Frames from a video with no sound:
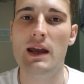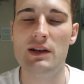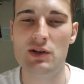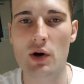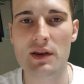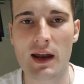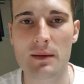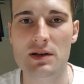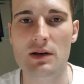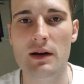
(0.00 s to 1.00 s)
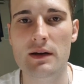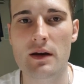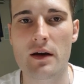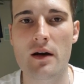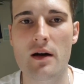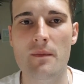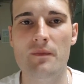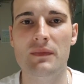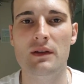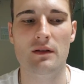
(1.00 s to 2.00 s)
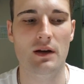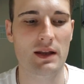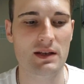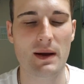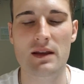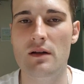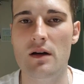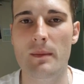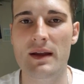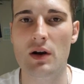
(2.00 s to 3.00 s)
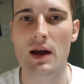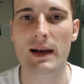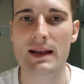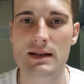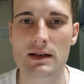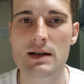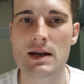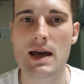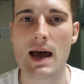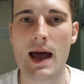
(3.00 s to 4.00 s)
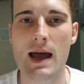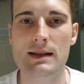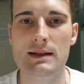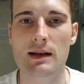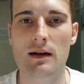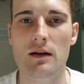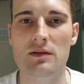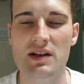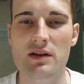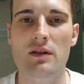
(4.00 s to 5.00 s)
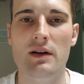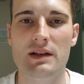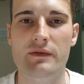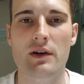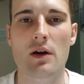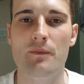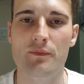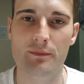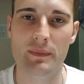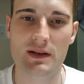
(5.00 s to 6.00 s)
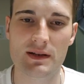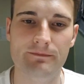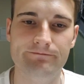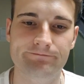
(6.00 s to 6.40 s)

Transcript: Enjoy the game tonight against Man United and Leicester, and I'll see you in the next video. Peace.